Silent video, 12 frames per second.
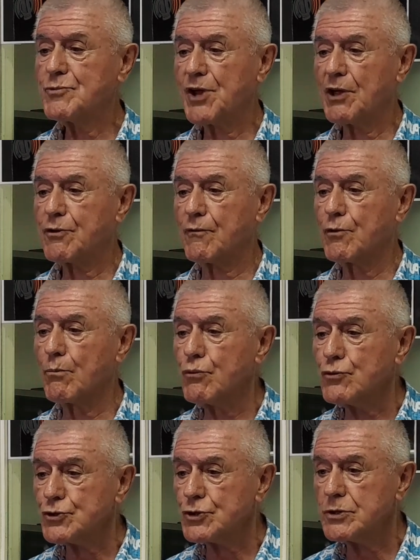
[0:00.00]
out of the
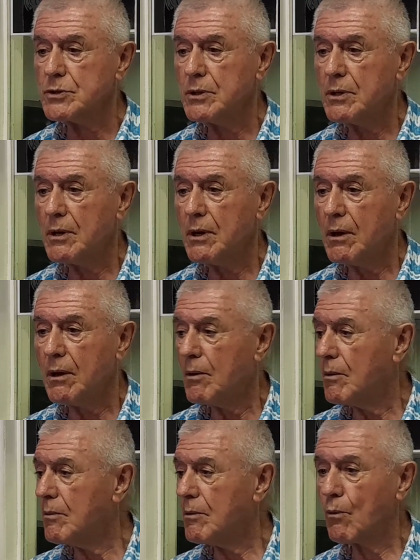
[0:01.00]
bush.
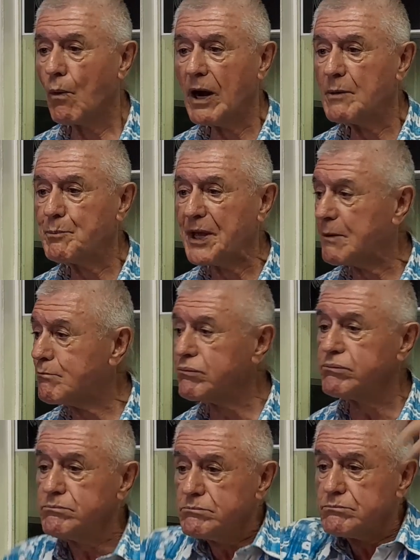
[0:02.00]
Wild pig,
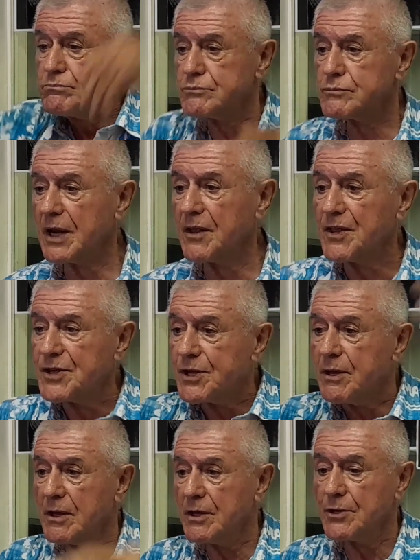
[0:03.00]
boom! They're
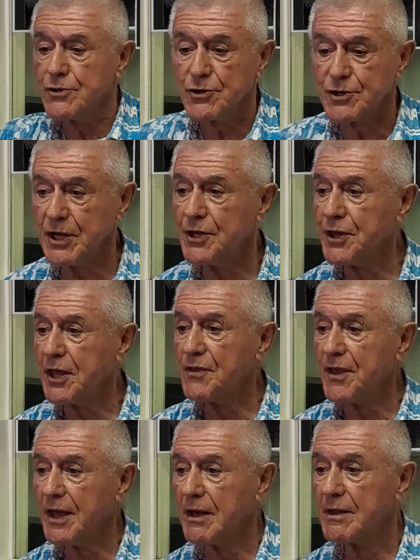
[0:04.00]
just eating
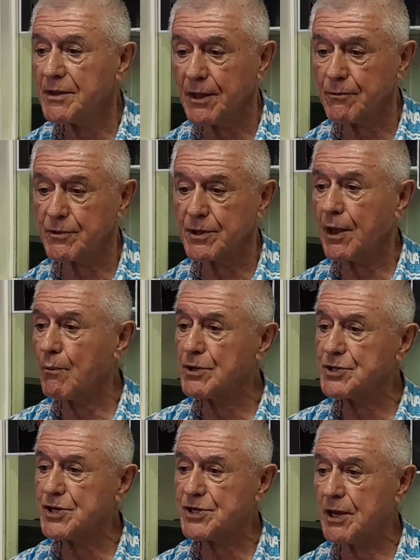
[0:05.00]
there. That
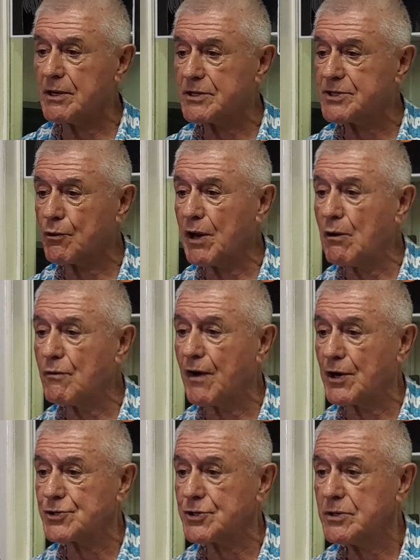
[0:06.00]
was son
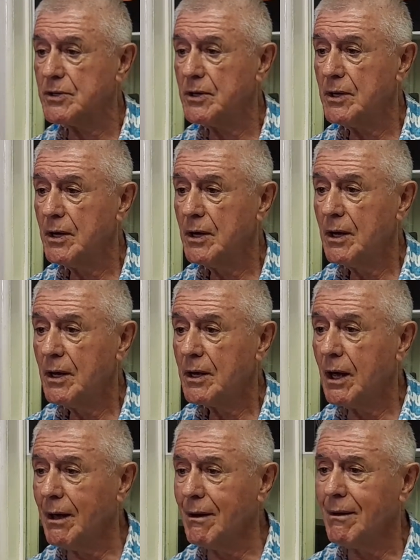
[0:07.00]
élevage.
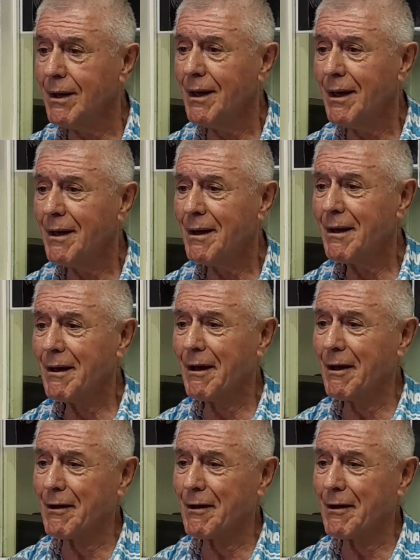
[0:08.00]
I